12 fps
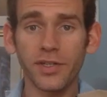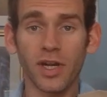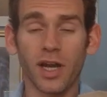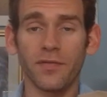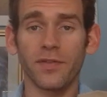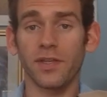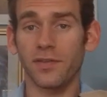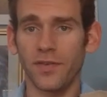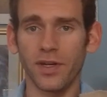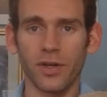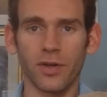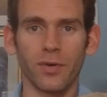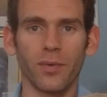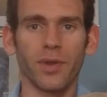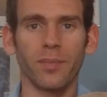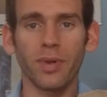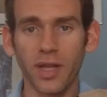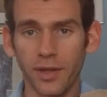off this video with a
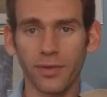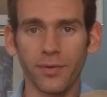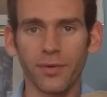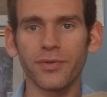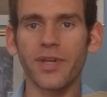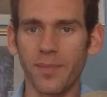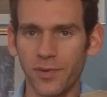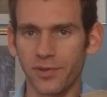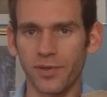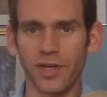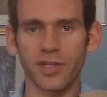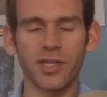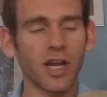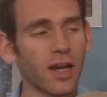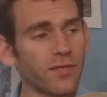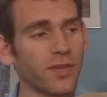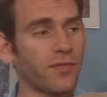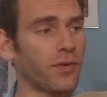playthrough demonstration
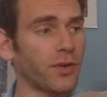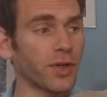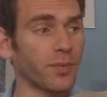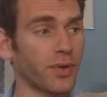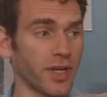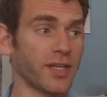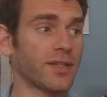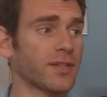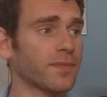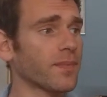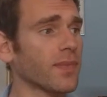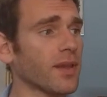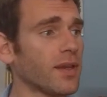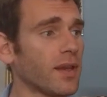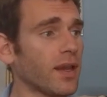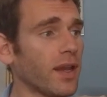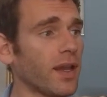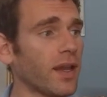of the full caprice.
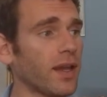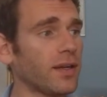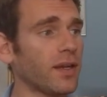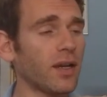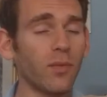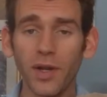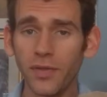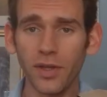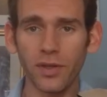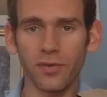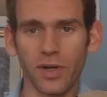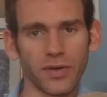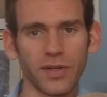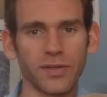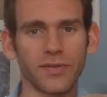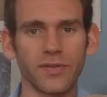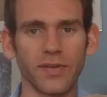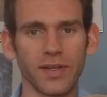And one thing you
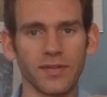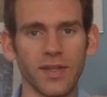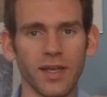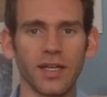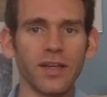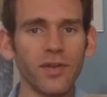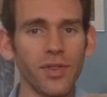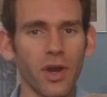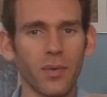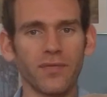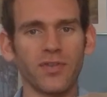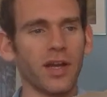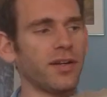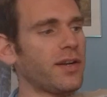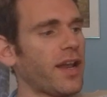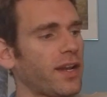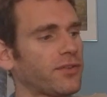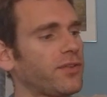notice is that even though we've done
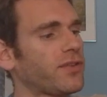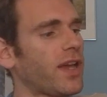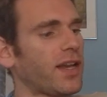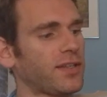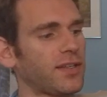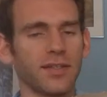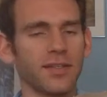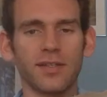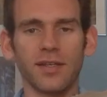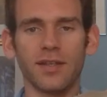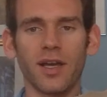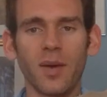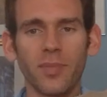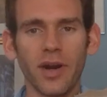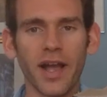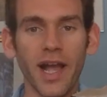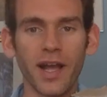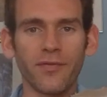exercises in the upper
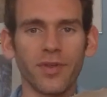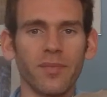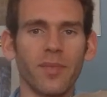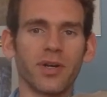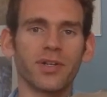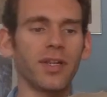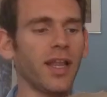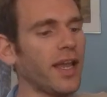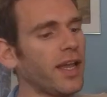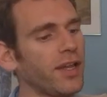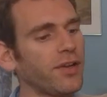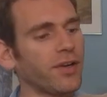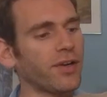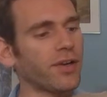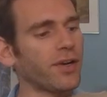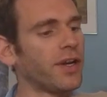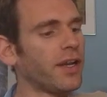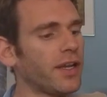half with the martele
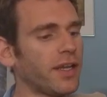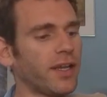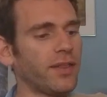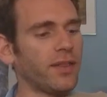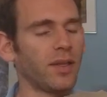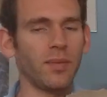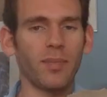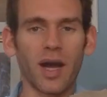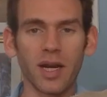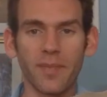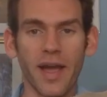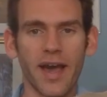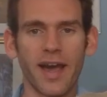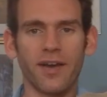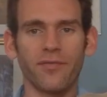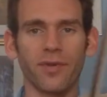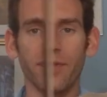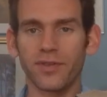or in the bottom half
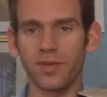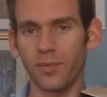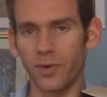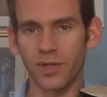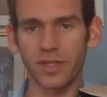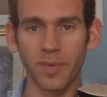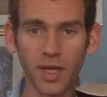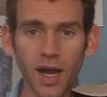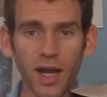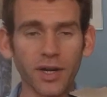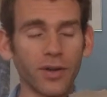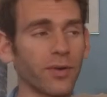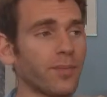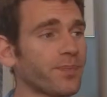with some more spiccato,